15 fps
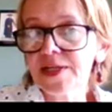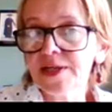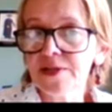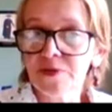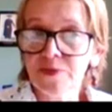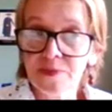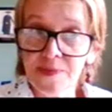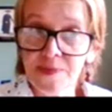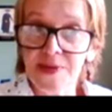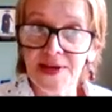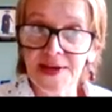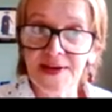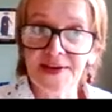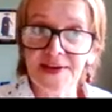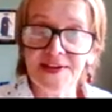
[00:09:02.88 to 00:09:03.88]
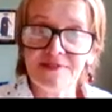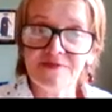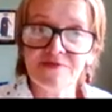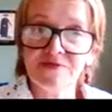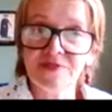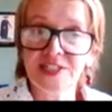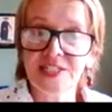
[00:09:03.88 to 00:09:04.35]
know I
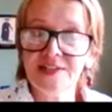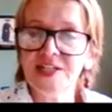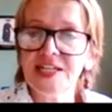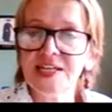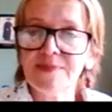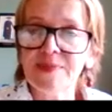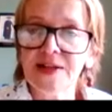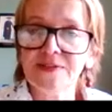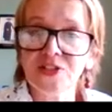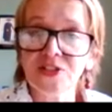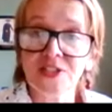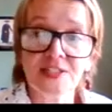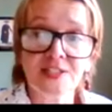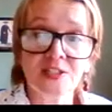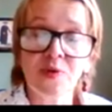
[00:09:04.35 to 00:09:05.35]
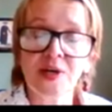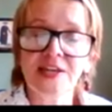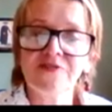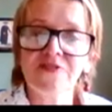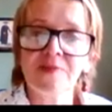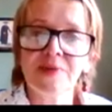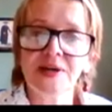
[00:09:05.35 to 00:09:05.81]
received an email just this week
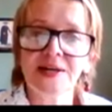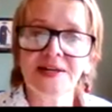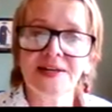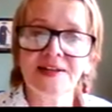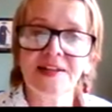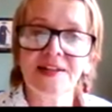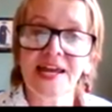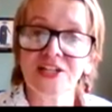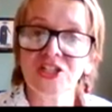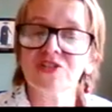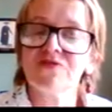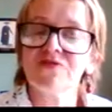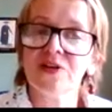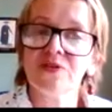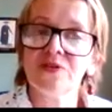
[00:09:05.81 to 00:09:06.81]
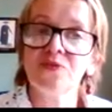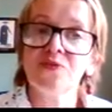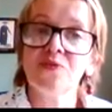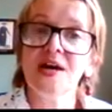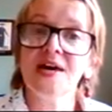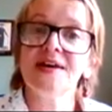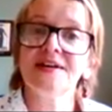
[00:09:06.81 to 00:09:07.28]
from a lecturer who
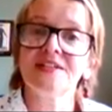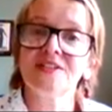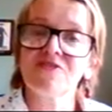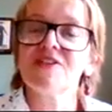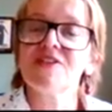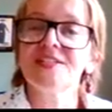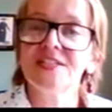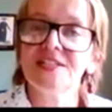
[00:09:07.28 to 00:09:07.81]
had created